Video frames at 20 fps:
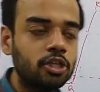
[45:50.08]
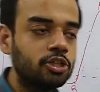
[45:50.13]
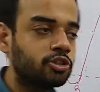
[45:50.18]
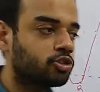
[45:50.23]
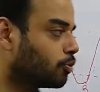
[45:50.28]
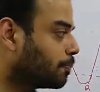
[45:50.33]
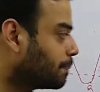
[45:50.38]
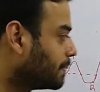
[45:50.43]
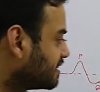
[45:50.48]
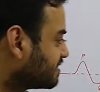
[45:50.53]

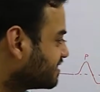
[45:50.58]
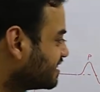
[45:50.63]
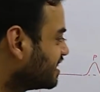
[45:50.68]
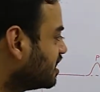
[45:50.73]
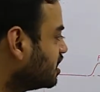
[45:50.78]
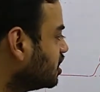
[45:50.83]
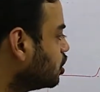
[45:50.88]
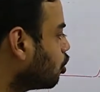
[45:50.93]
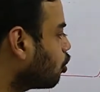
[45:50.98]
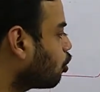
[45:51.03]
So
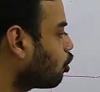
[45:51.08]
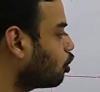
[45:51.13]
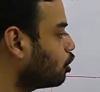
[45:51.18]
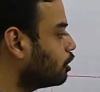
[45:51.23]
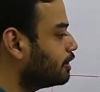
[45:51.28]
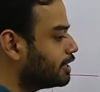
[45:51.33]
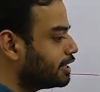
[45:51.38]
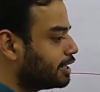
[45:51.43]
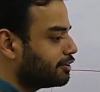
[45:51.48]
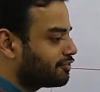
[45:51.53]
basically
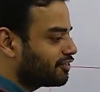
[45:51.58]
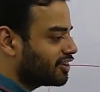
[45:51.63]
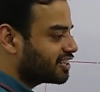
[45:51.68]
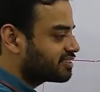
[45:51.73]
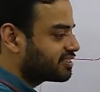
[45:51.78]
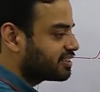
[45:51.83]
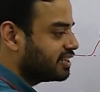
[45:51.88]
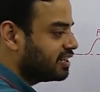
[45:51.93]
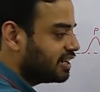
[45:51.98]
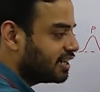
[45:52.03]
all the
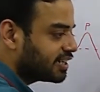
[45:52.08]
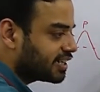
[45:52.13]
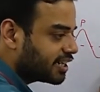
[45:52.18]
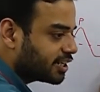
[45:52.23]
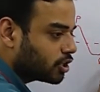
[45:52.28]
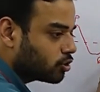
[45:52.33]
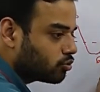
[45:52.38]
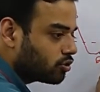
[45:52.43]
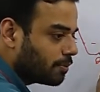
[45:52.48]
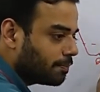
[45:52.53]
defects
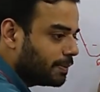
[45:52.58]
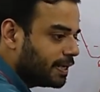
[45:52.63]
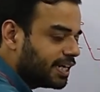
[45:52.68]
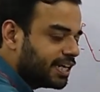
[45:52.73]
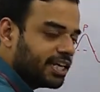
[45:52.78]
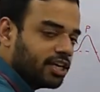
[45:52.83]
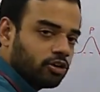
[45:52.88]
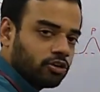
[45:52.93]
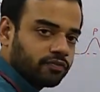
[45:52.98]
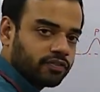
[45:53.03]
related to the
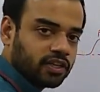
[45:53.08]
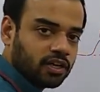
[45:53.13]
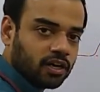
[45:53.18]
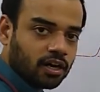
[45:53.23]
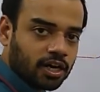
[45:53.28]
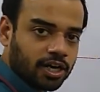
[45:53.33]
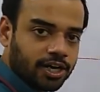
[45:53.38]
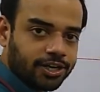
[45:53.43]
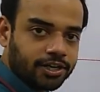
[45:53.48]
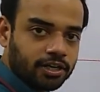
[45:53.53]
beating of the
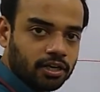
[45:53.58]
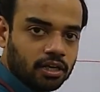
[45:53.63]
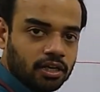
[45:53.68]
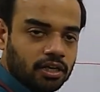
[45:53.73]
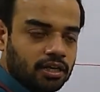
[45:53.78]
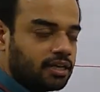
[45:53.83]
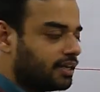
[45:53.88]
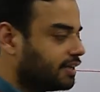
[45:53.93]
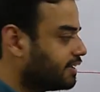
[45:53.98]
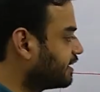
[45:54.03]

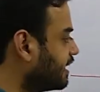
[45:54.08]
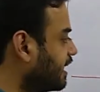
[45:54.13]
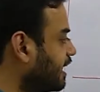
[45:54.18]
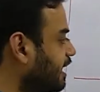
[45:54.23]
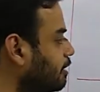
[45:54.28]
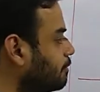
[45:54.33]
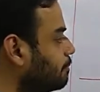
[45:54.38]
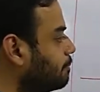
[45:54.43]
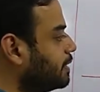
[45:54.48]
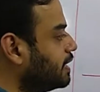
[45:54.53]
heart
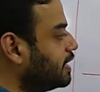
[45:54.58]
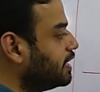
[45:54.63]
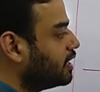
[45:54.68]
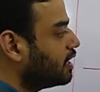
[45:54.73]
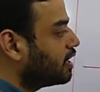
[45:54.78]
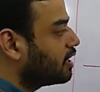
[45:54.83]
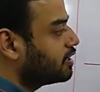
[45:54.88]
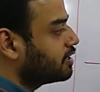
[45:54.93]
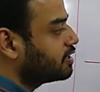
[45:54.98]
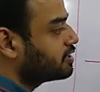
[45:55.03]
can be
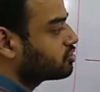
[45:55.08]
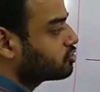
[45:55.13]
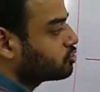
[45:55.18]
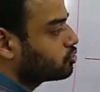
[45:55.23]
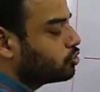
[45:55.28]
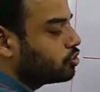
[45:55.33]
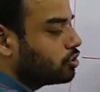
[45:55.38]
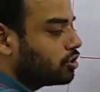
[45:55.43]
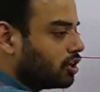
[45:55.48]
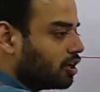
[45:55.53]

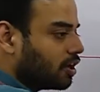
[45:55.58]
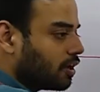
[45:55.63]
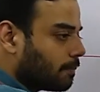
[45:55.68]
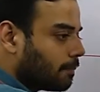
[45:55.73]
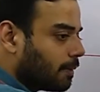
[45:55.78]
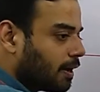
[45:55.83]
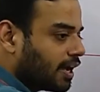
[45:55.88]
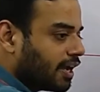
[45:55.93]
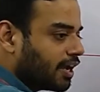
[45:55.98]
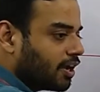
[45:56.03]
understood
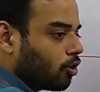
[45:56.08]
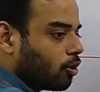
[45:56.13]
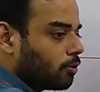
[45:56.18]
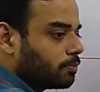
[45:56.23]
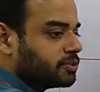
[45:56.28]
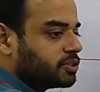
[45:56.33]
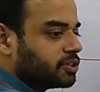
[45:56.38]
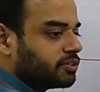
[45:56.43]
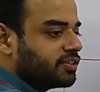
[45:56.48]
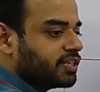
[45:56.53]
by
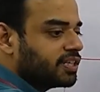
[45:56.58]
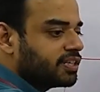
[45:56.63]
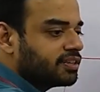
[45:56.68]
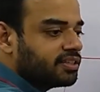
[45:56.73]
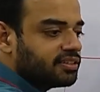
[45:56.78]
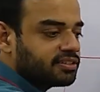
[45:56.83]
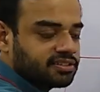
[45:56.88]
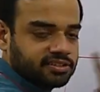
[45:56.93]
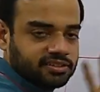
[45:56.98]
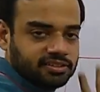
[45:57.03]
observing
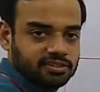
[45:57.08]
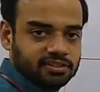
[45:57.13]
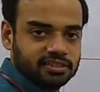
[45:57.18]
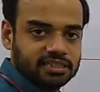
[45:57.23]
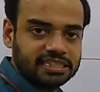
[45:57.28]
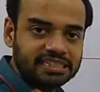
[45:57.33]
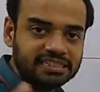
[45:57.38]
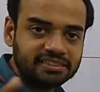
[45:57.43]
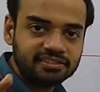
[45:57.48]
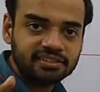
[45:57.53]
this.
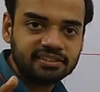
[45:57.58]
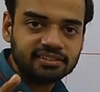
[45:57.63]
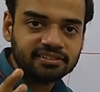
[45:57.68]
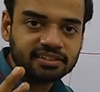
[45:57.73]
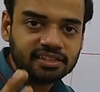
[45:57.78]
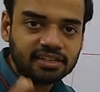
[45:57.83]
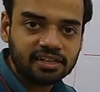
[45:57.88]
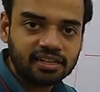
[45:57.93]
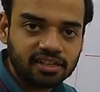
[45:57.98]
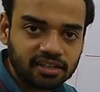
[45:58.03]
Is
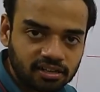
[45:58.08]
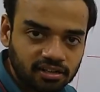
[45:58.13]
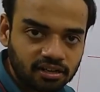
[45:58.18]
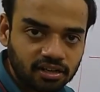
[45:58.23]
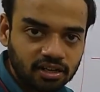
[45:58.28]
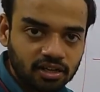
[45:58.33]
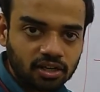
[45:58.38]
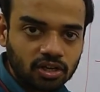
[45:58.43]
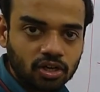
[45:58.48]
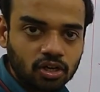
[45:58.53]
this
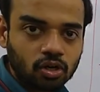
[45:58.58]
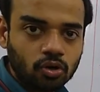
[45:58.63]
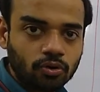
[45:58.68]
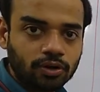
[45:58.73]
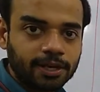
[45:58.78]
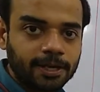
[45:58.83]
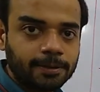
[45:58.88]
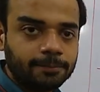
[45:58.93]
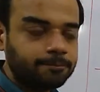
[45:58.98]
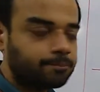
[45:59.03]
clear?
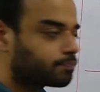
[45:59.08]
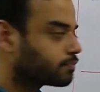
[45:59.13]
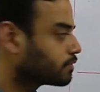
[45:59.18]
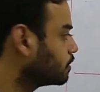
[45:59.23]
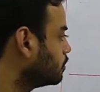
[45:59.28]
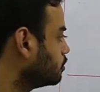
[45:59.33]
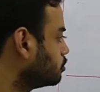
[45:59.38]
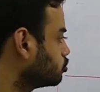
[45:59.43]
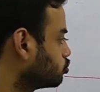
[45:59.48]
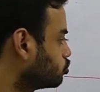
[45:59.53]
Okay.
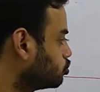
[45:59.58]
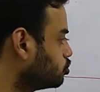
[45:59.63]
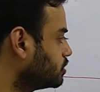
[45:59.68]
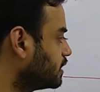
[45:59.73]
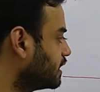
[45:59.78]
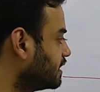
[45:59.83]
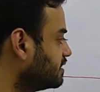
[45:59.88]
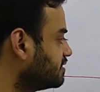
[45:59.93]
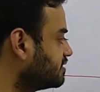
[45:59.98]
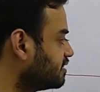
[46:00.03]
So
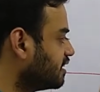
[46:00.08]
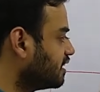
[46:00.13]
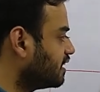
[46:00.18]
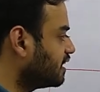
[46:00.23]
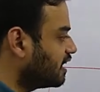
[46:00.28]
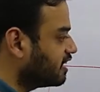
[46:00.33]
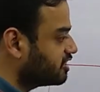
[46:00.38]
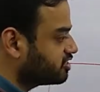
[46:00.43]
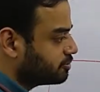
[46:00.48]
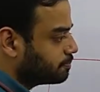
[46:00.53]
that is the
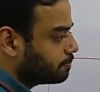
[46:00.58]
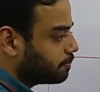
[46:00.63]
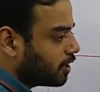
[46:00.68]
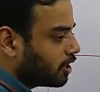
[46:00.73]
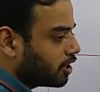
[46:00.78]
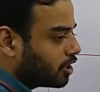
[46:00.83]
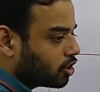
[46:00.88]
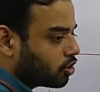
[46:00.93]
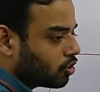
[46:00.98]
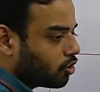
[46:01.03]
last
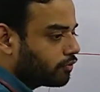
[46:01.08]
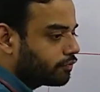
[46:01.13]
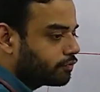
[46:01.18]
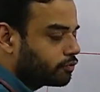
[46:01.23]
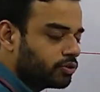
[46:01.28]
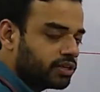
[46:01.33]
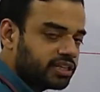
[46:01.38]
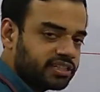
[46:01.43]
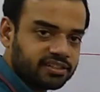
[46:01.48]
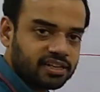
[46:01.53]
part of
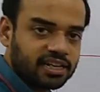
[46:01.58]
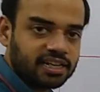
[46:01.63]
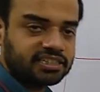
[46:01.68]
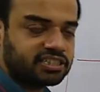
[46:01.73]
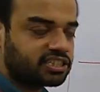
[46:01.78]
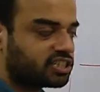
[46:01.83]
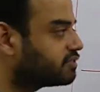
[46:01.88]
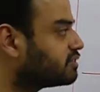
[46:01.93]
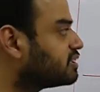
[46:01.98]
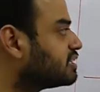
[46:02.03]
today's
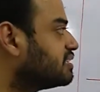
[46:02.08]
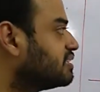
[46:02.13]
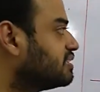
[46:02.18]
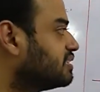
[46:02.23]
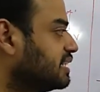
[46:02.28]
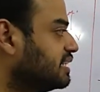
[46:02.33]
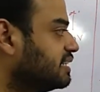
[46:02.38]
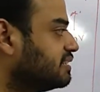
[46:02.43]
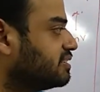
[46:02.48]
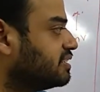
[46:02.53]
lecture, which is
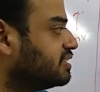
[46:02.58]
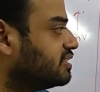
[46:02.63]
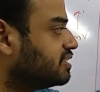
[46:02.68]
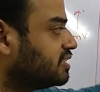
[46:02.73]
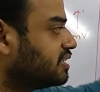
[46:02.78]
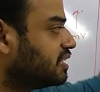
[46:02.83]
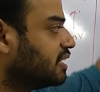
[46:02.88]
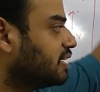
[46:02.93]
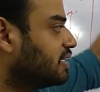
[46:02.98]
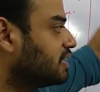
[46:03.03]

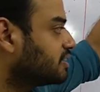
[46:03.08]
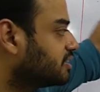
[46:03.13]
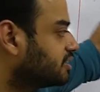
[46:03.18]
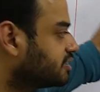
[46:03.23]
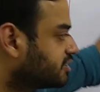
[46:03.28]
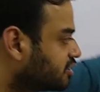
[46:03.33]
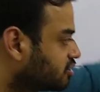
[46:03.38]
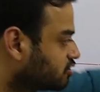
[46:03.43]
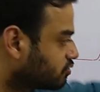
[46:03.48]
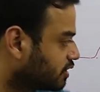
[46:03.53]
ECG.
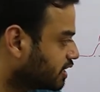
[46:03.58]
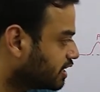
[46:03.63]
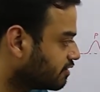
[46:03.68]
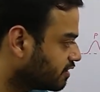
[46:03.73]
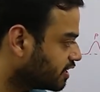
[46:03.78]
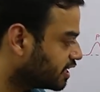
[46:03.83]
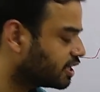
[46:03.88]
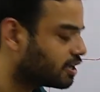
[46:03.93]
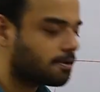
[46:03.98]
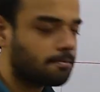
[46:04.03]
This is very,
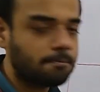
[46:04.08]
very